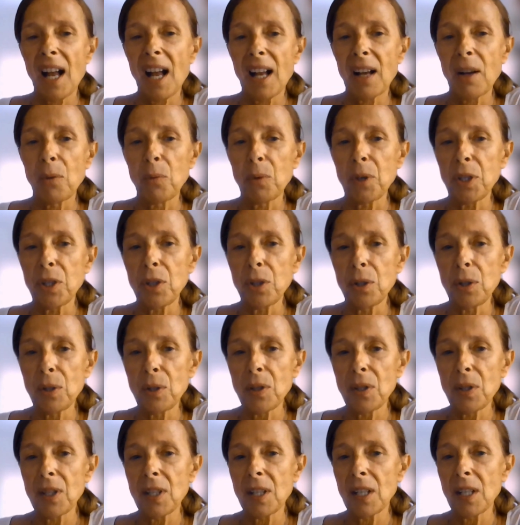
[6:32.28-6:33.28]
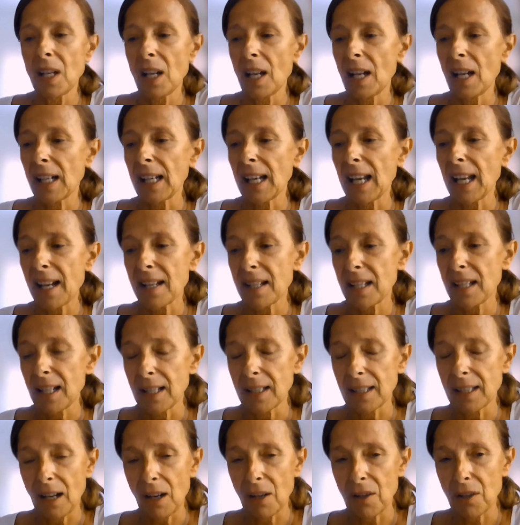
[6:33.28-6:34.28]
we used
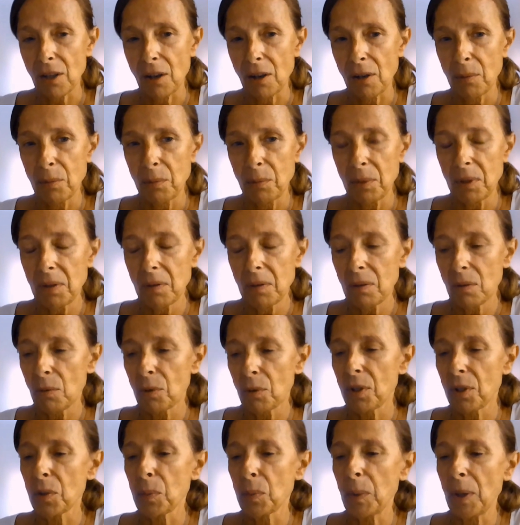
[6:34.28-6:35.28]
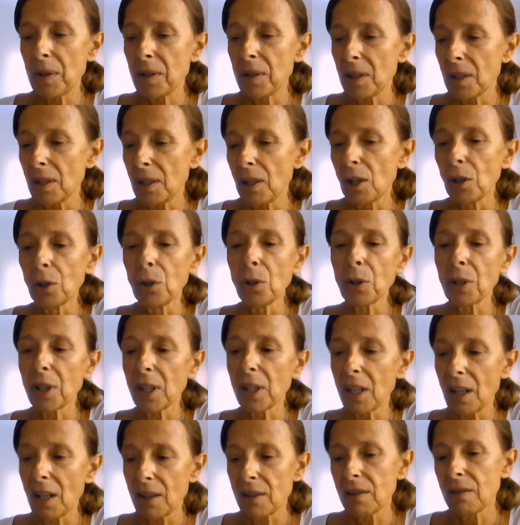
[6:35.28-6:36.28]
classic taxonomy, which is basically
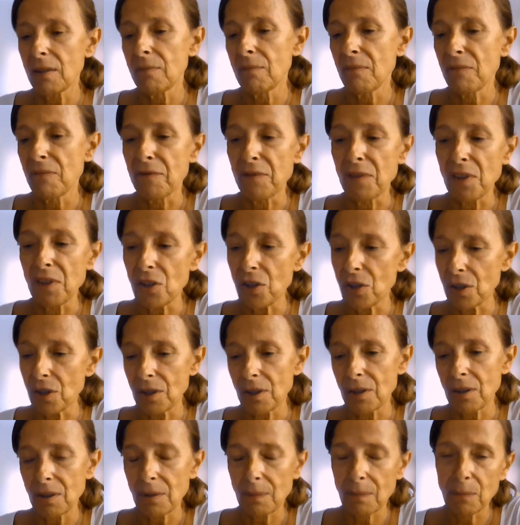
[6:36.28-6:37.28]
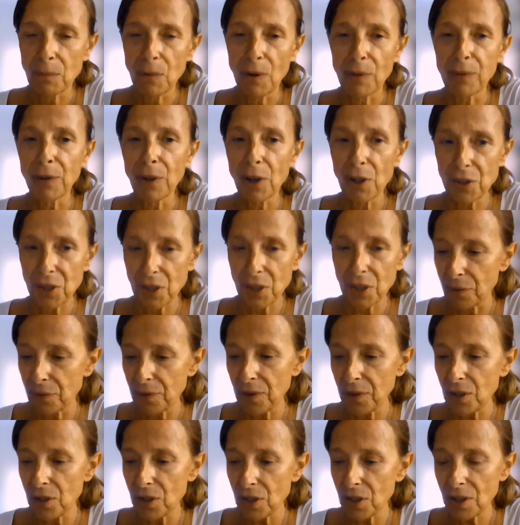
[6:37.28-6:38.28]
looking at features, morphological
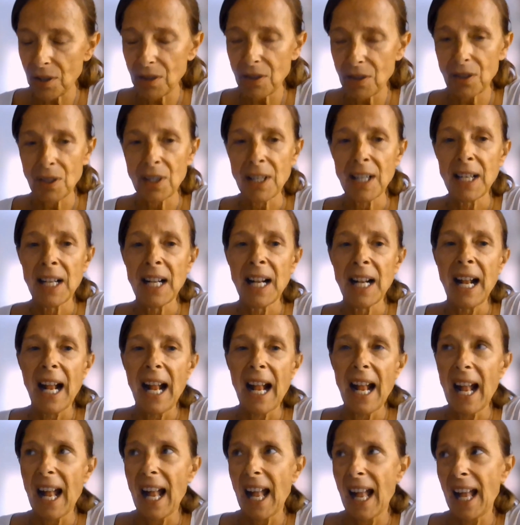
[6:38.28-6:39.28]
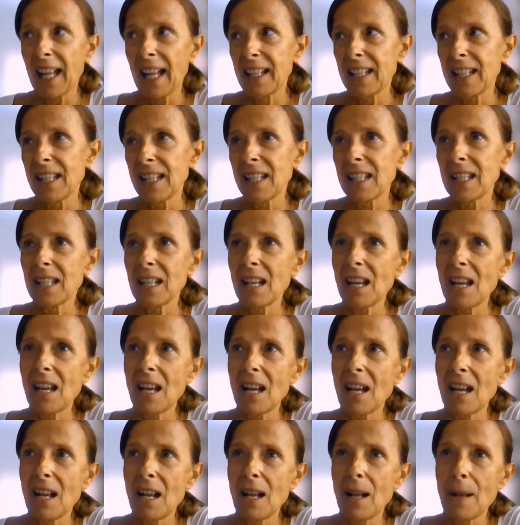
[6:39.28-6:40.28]
features, and
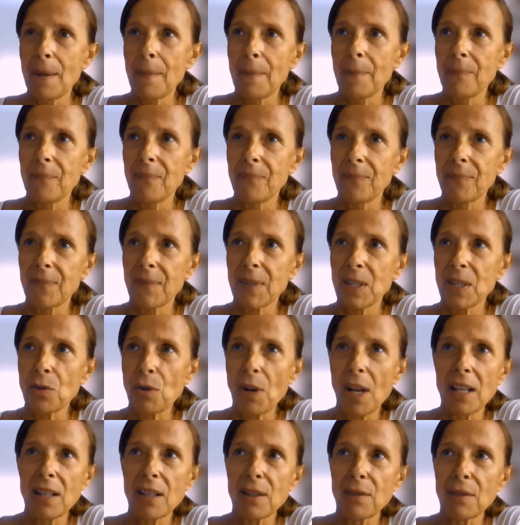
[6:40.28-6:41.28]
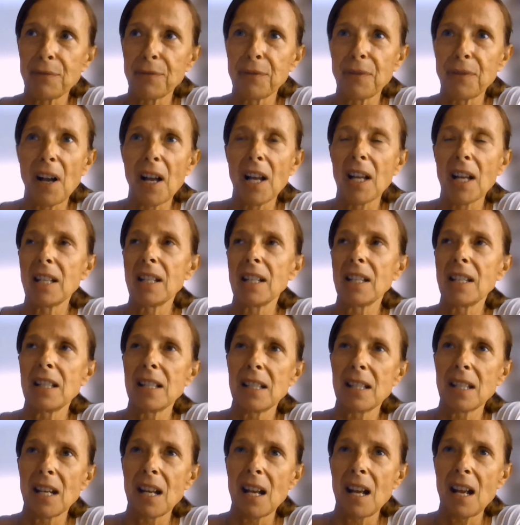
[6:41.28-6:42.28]
trying to
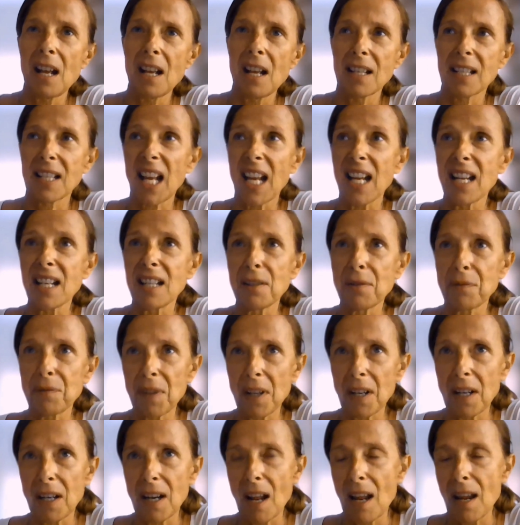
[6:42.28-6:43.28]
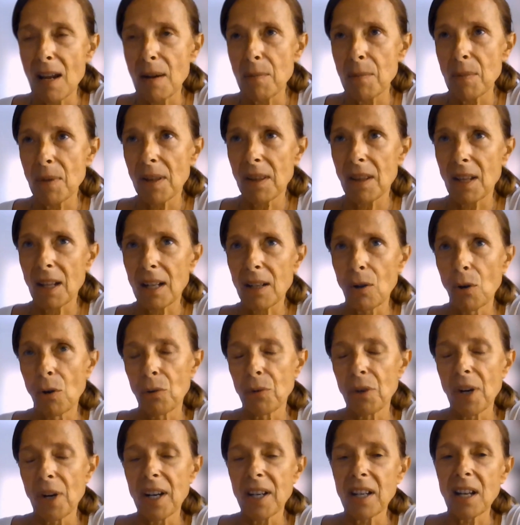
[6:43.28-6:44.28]
find a scientific name that
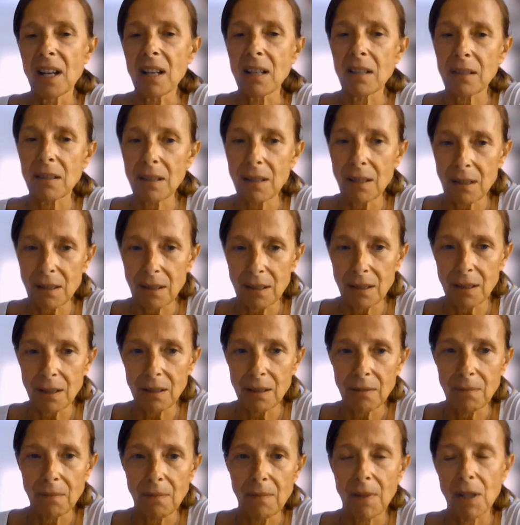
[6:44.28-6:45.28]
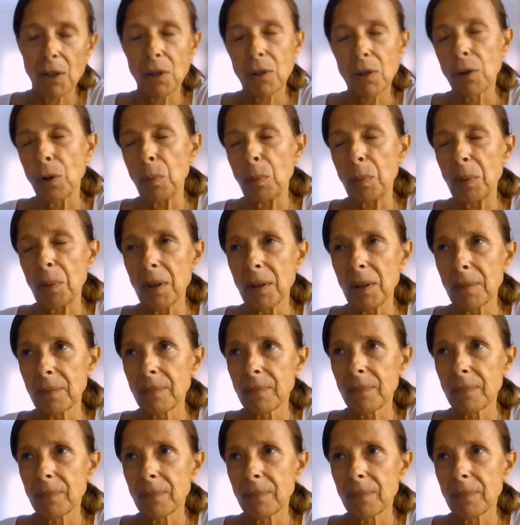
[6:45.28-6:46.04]
already exists that could be